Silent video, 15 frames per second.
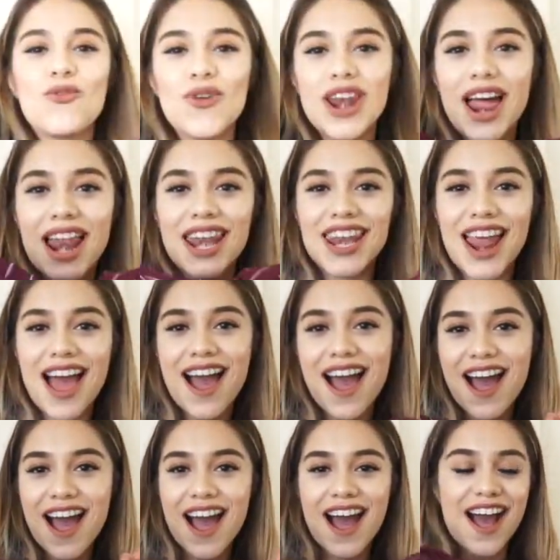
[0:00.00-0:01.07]
Ooh la
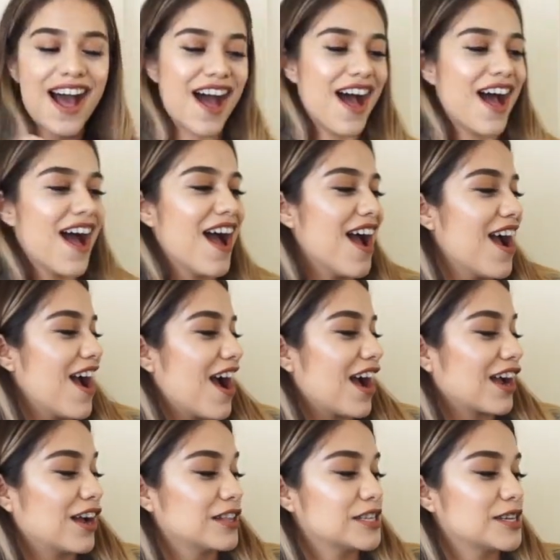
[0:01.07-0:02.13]
la.
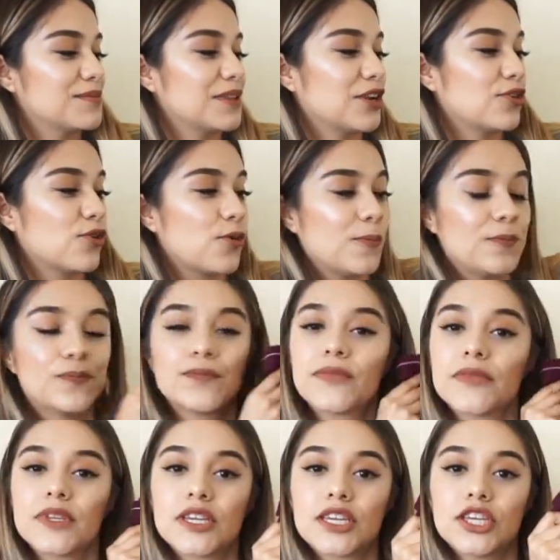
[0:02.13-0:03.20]
I got some little
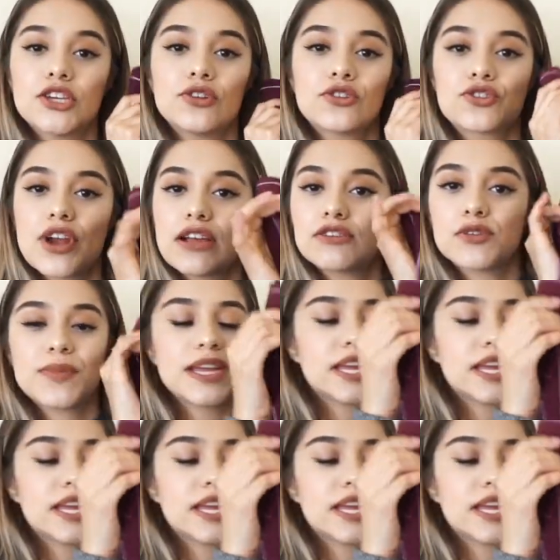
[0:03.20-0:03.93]
cute trouser